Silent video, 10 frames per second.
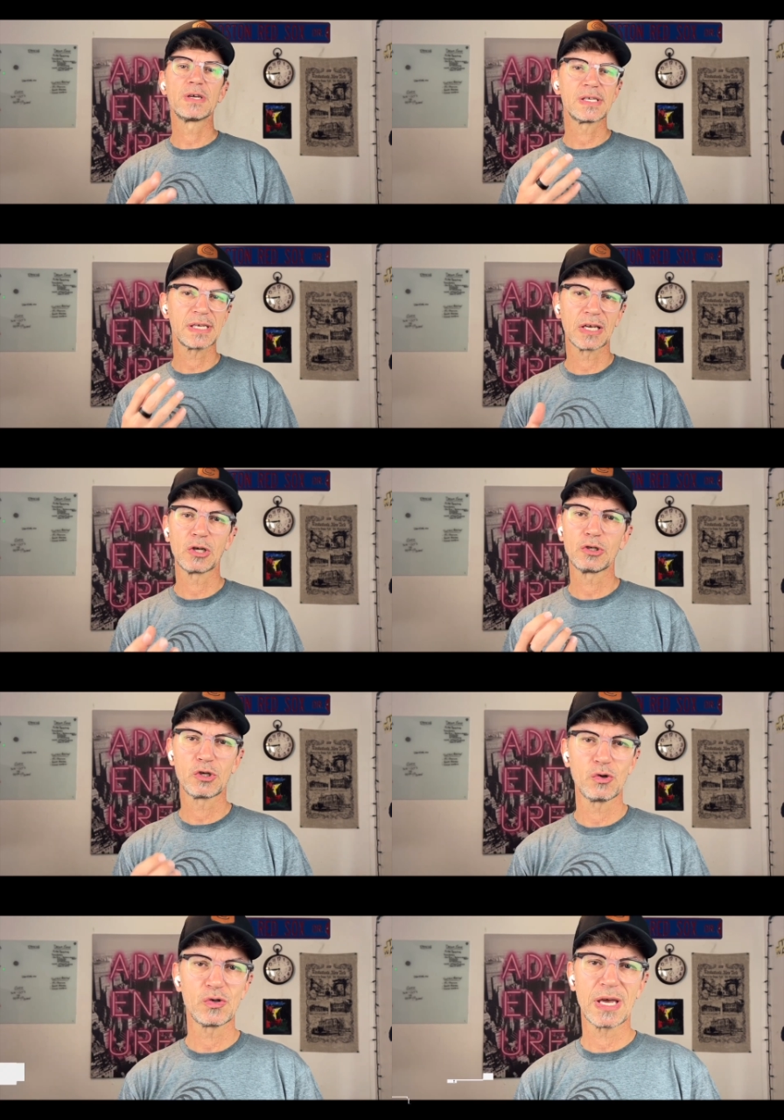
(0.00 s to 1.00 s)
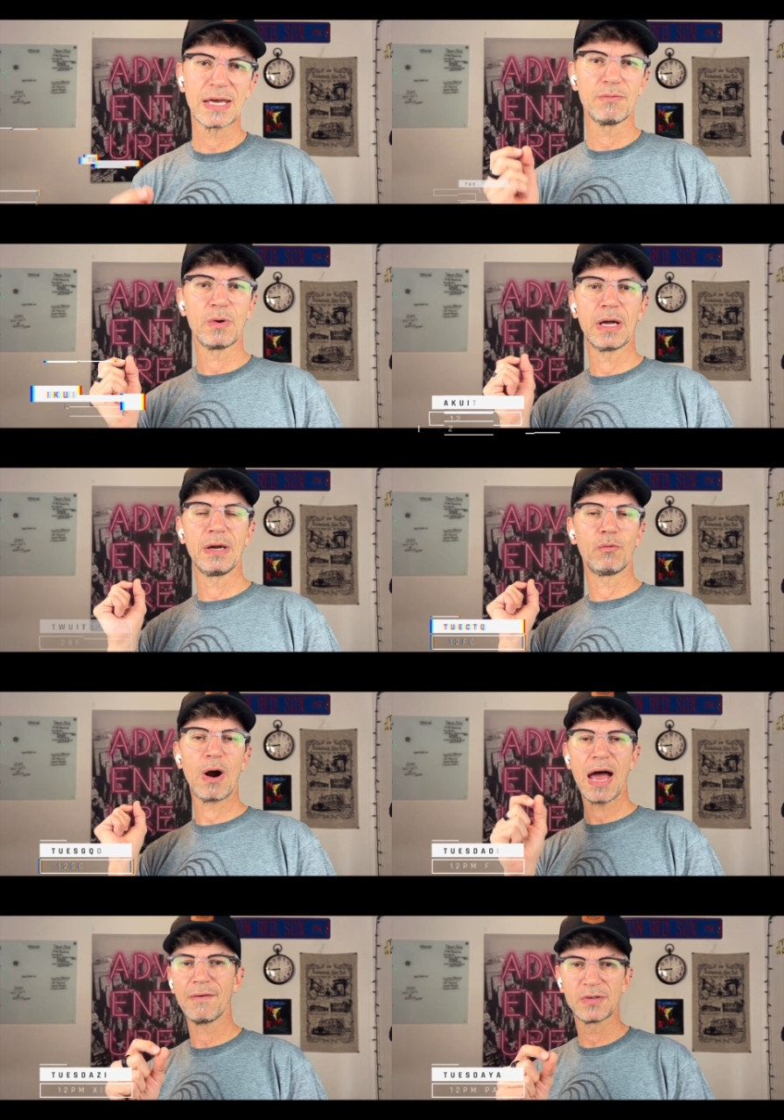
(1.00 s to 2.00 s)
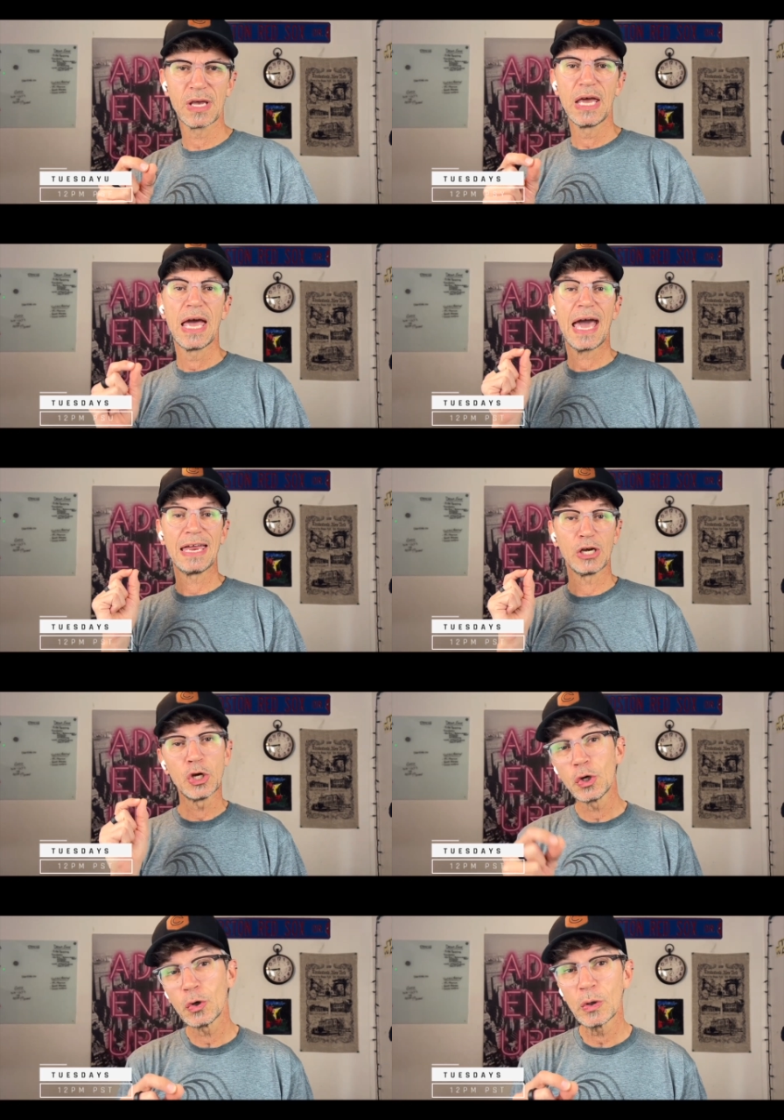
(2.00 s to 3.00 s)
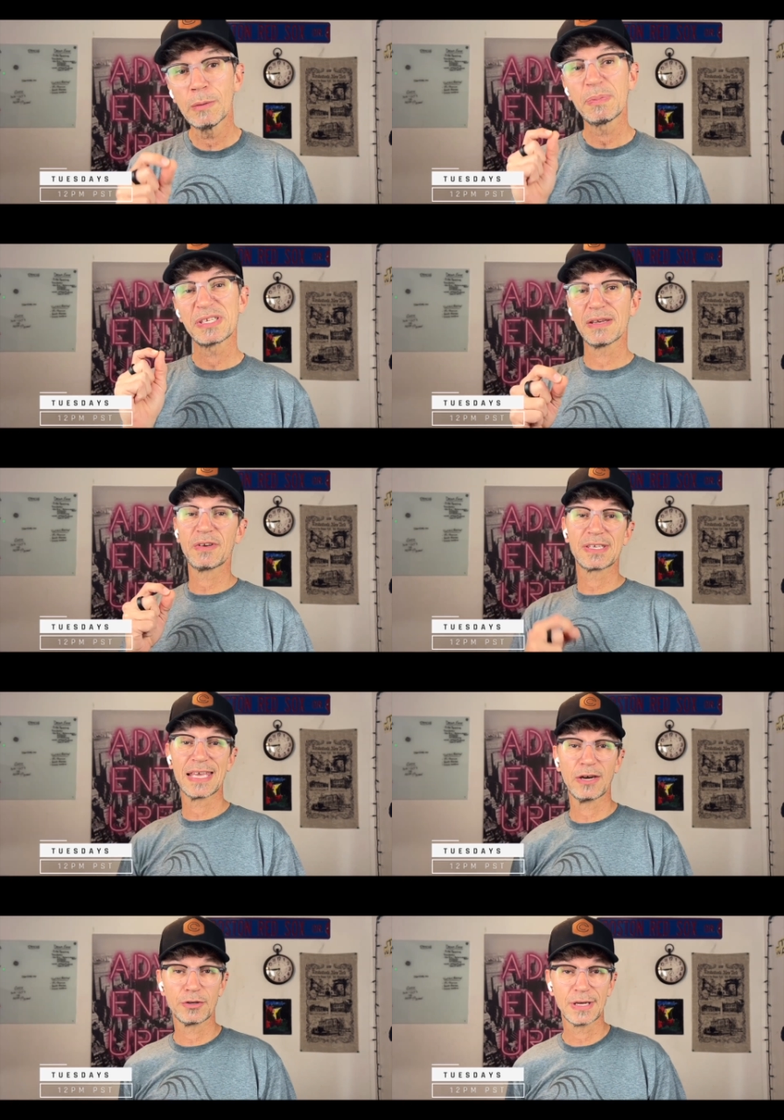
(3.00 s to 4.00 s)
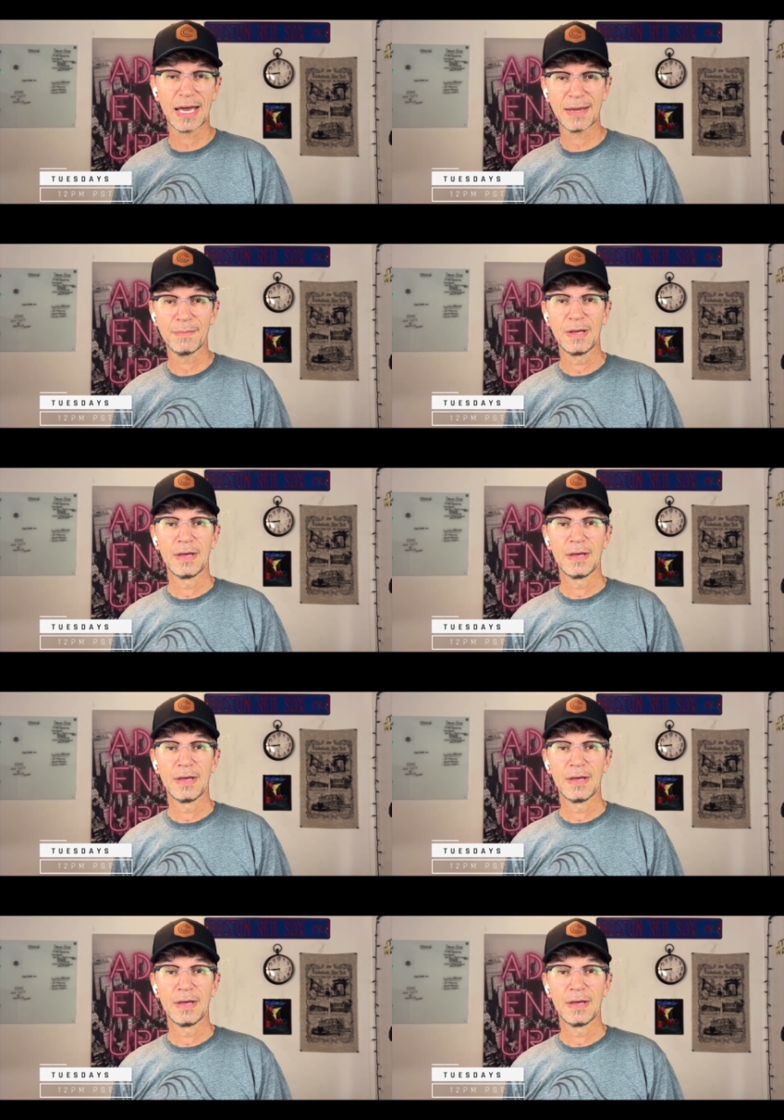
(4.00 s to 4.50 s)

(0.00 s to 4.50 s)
single Tuesday. It arrives at noon Pacific Standard Time.